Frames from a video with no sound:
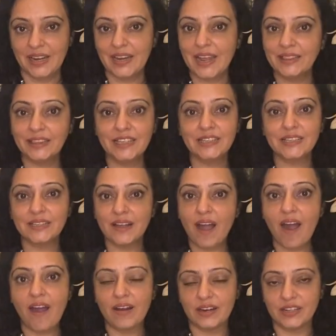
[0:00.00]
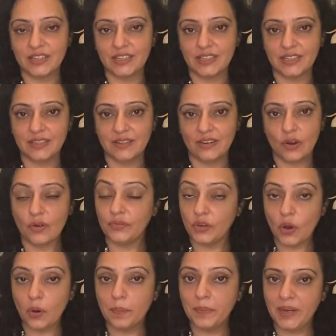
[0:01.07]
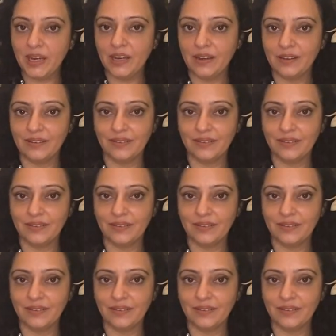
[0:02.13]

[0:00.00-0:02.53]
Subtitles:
Let the scars of your being